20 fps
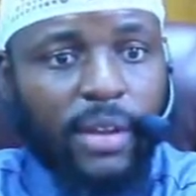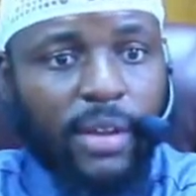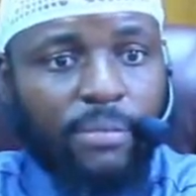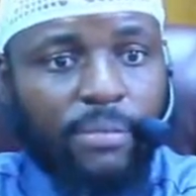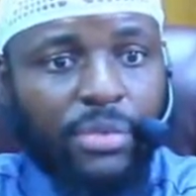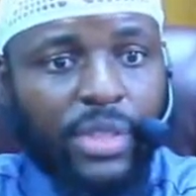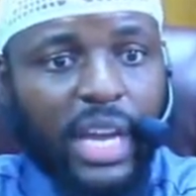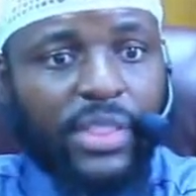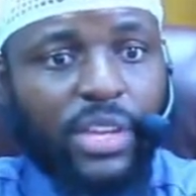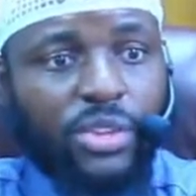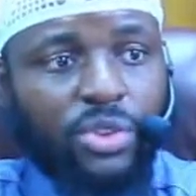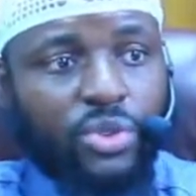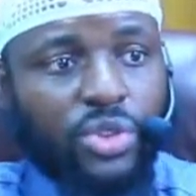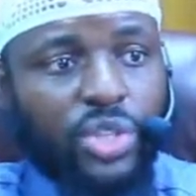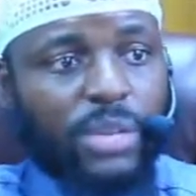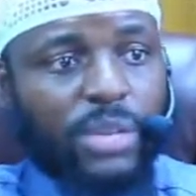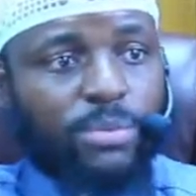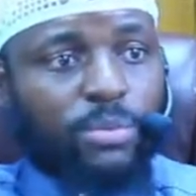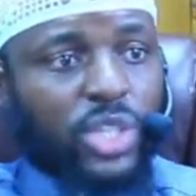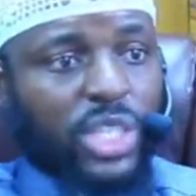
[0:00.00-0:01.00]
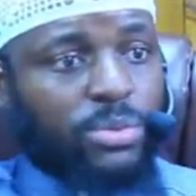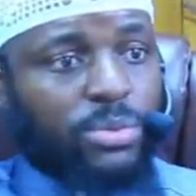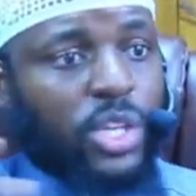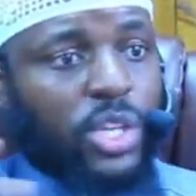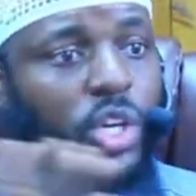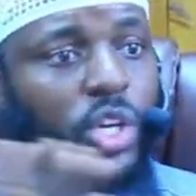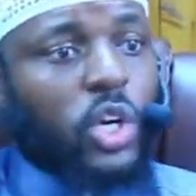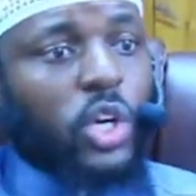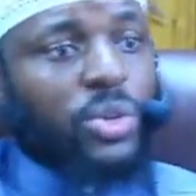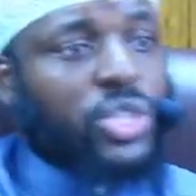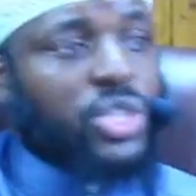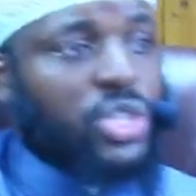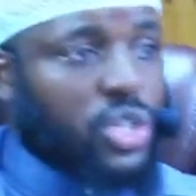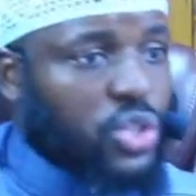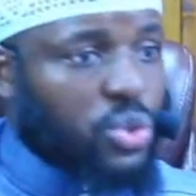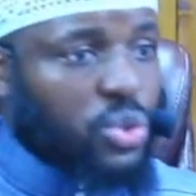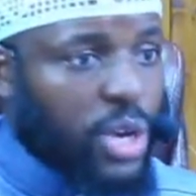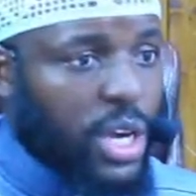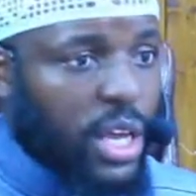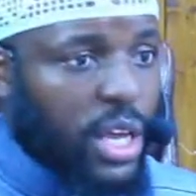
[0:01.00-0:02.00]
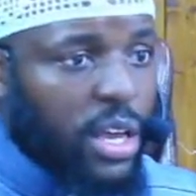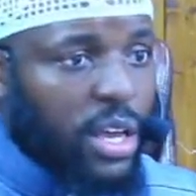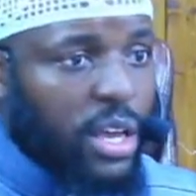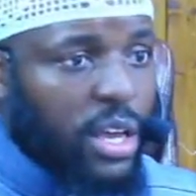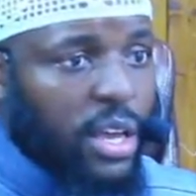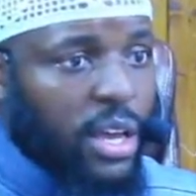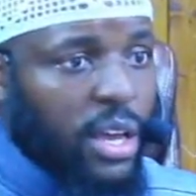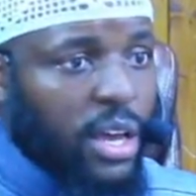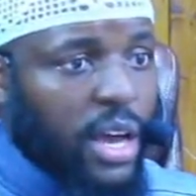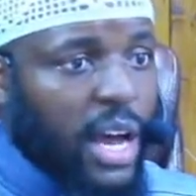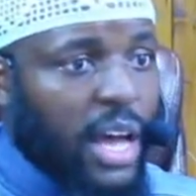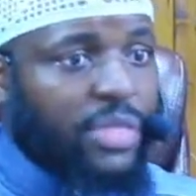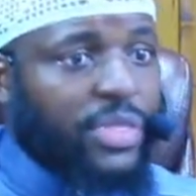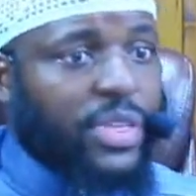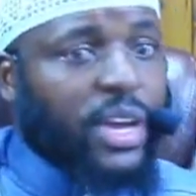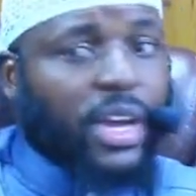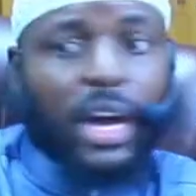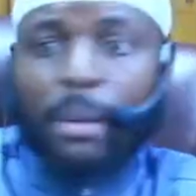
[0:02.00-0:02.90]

and then you see Muslims, they go into the toilet and they come